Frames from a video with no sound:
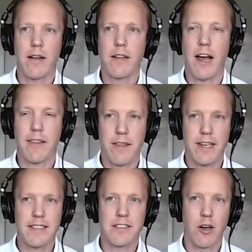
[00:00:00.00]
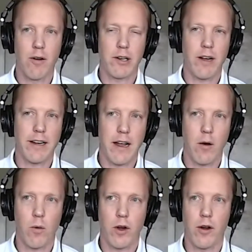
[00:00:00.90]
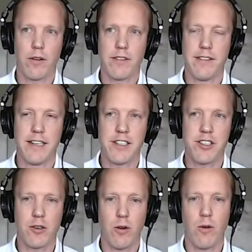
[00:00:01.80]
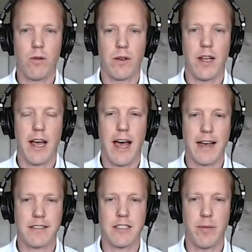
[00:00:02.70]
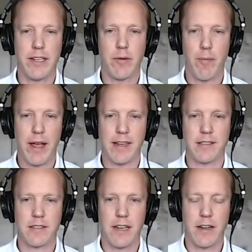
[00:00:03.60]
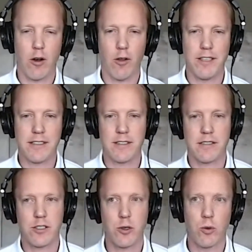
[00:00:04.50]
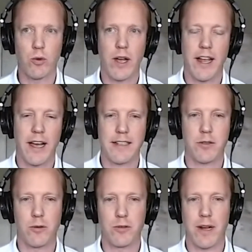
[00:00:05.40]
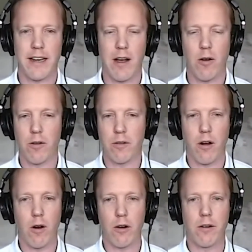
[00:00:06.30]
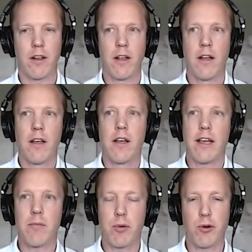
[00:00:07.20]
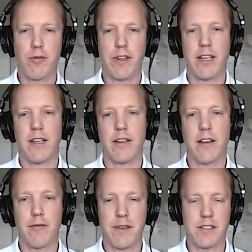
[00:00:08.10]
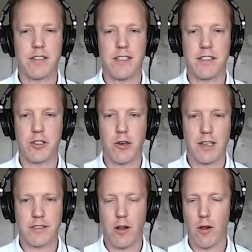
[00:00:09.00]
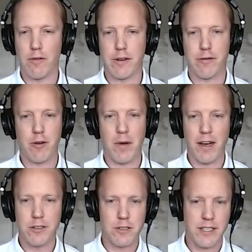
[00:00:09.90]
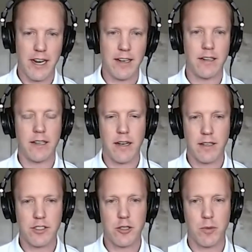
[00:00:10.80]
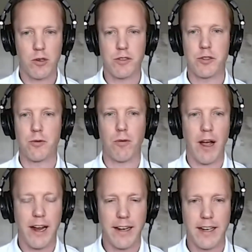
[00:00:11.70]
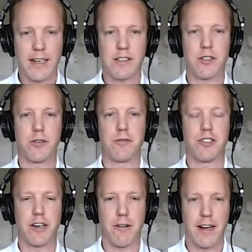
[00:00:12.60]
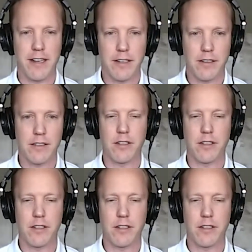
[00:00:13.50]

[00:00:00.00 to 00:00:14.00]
I think it's going right now where digital has to be the base. And all these AI tools right now are improving efficiencies across all of it, from understanding the customer to writing to generating,